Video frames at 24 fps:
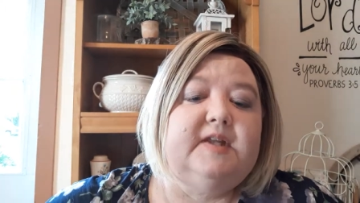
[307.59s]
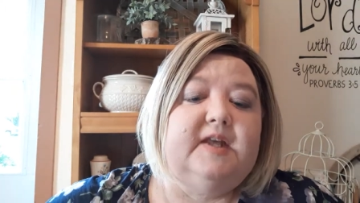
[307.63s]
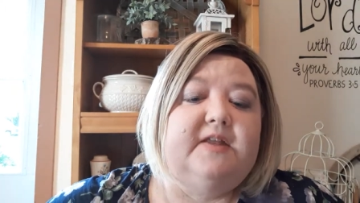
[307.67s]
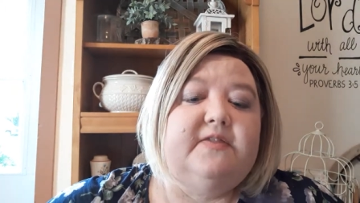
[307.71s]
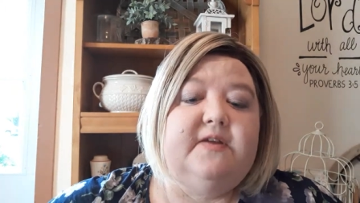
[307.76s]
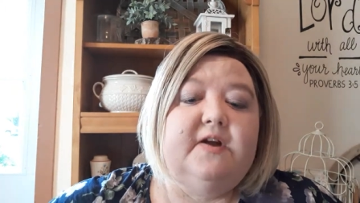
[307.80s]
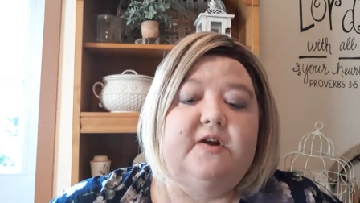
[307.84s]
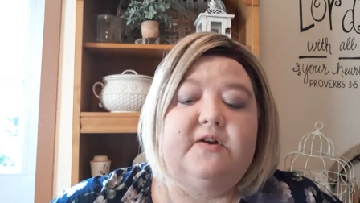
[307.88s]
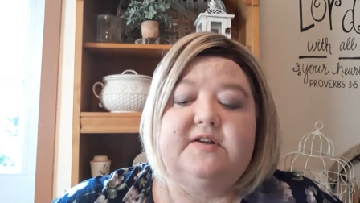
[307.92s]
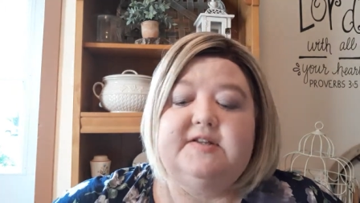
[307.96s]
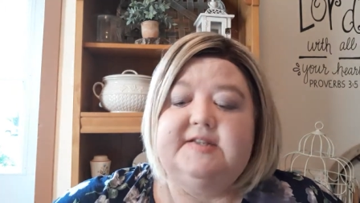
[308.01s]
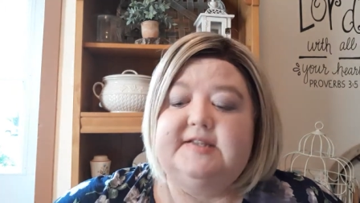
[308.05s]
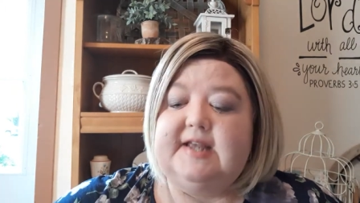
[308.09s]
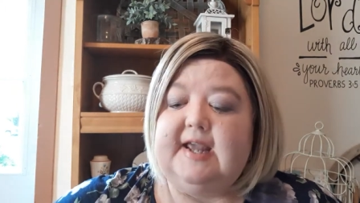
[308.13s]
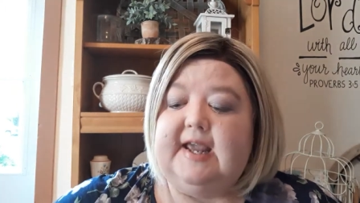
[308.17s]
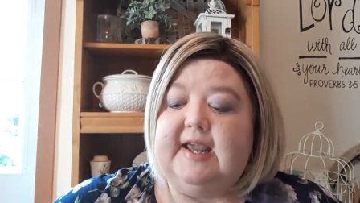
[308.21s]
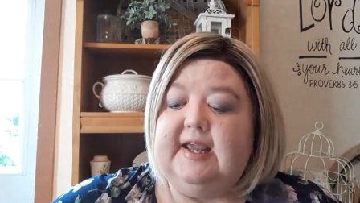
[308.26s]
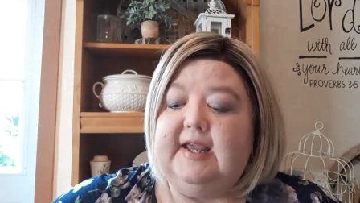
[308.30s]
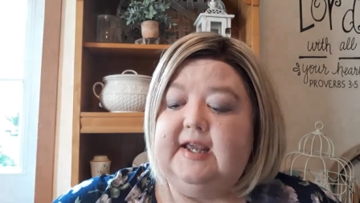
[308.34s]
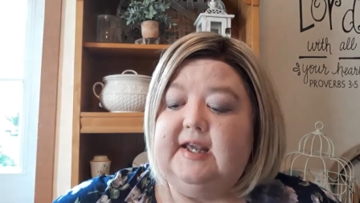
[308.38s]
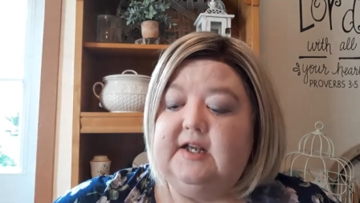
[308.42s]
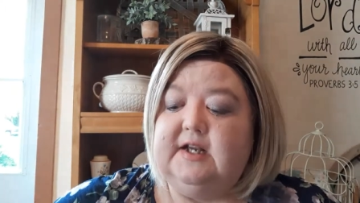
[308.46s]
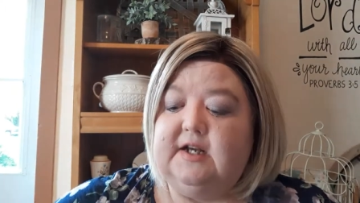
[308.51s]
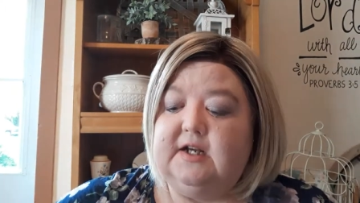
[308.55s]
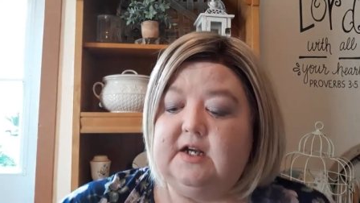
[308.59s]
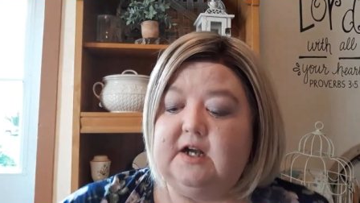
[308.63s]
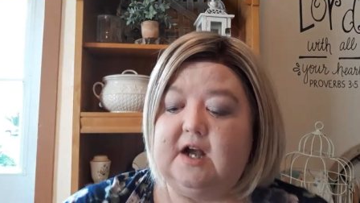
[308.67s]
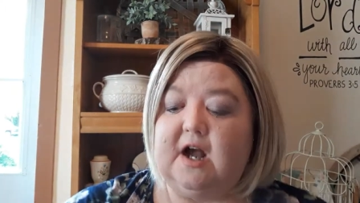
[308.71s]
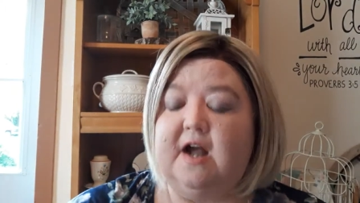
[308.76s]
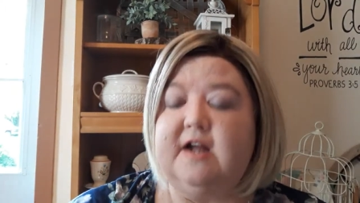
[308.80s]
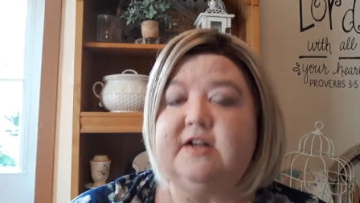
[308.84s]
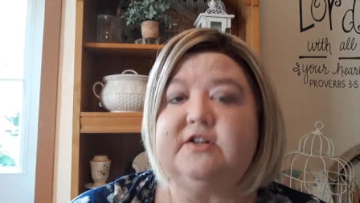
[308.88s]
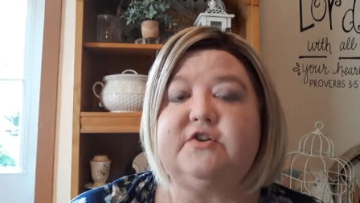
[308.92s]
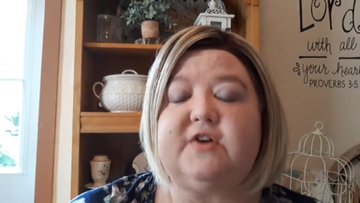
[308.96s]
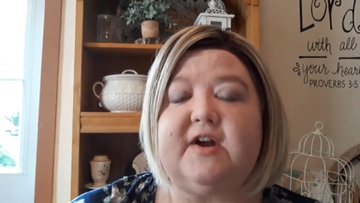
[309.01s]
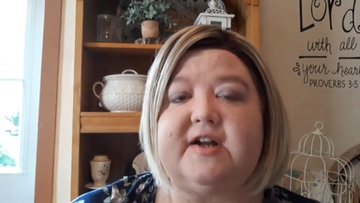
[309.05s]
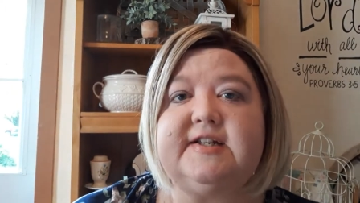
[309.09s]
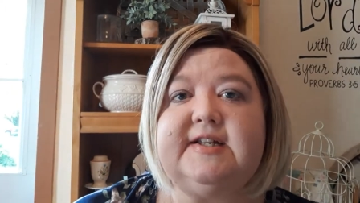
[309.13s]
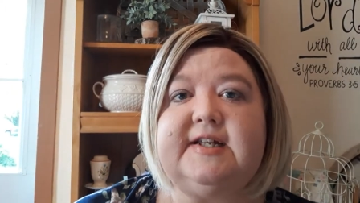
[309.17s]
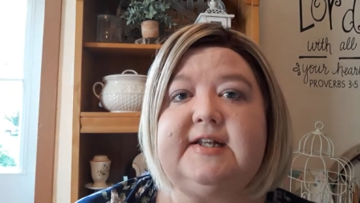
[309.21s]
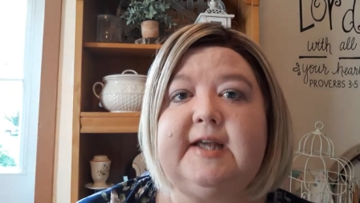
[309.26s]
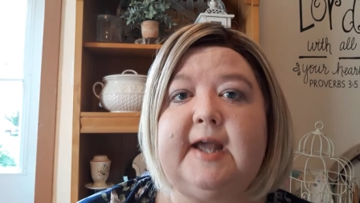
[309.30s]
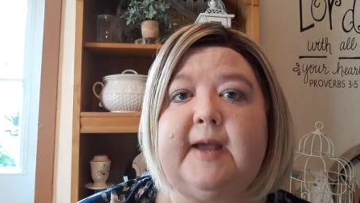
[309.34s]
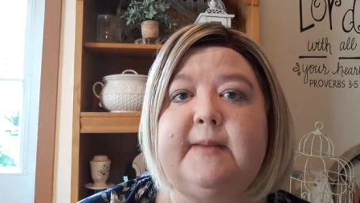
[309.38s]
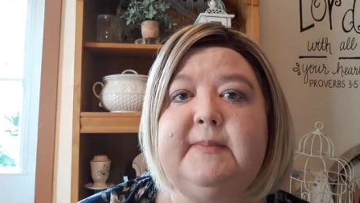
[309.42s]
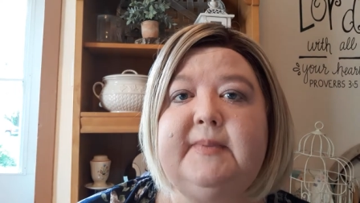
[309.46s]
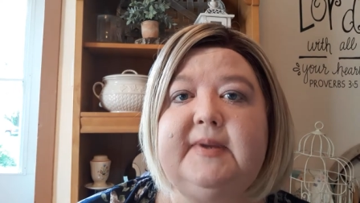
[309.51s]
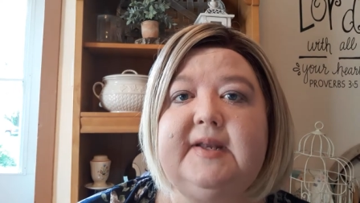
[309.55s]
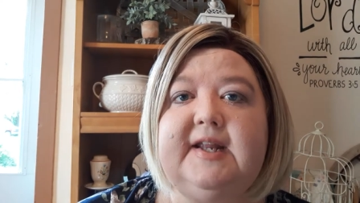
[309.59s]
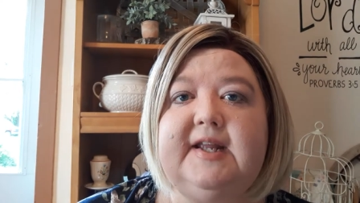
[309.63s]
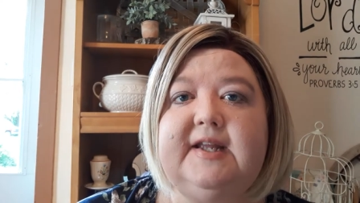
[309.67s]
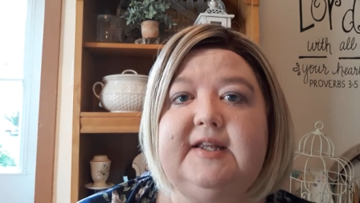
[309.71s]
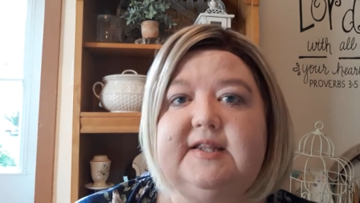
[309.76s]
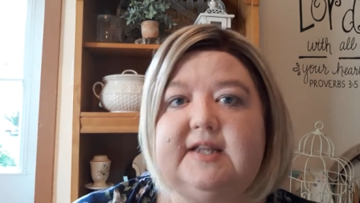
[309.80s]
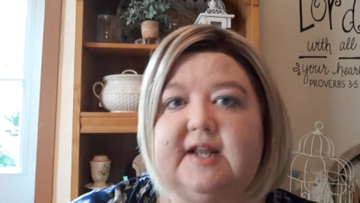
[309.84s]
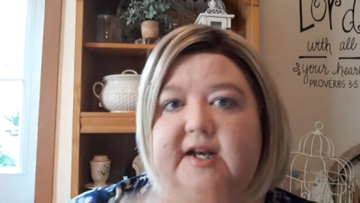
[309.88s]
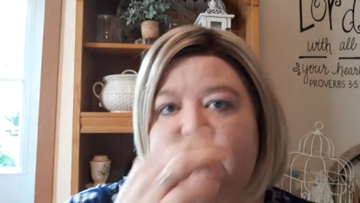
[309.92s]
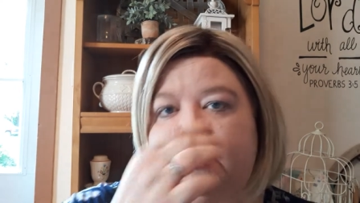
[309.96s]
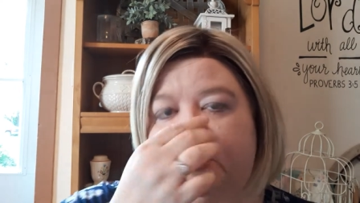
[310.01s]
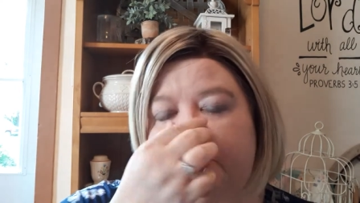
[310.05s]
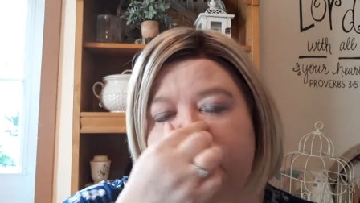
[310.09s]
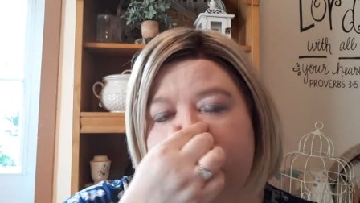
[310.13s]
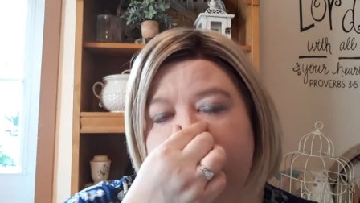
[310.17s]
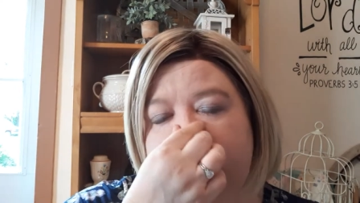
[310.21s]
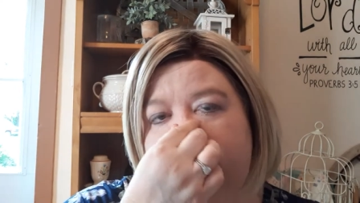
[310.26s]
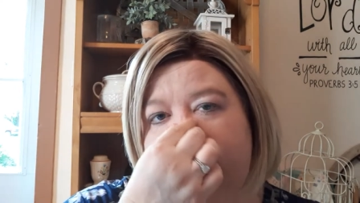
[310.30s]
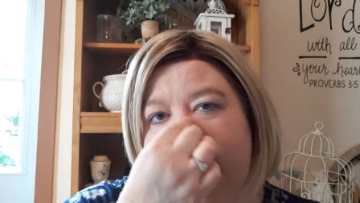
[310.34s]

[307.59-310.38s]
there's a contracting company that is